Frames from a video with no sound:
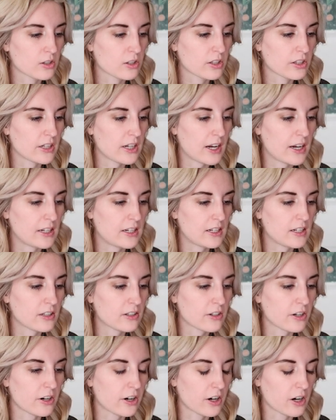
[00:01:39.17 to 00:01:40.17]
creating a
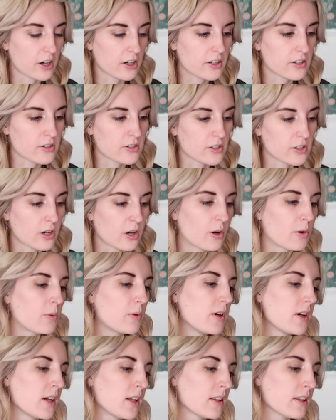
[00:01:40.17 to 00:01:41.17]
card. So
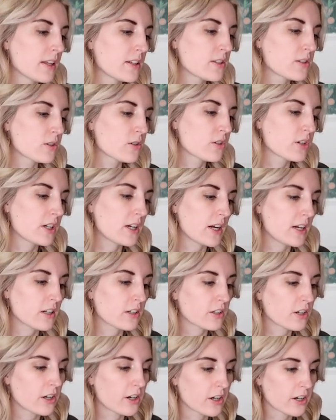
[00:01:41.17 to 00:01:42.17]
let's create a
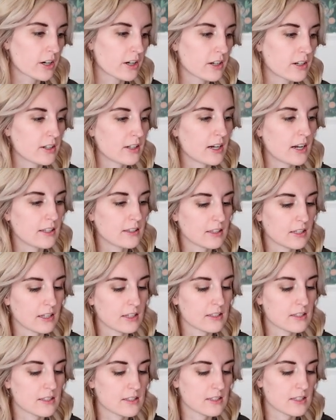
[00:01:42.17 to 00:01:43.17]
card, and
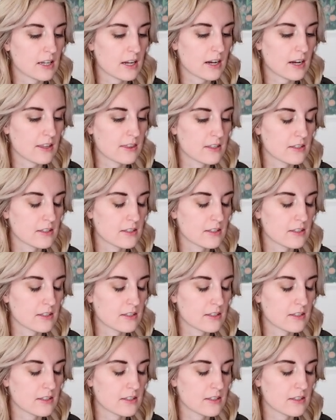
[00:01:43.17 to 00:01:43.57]
let's say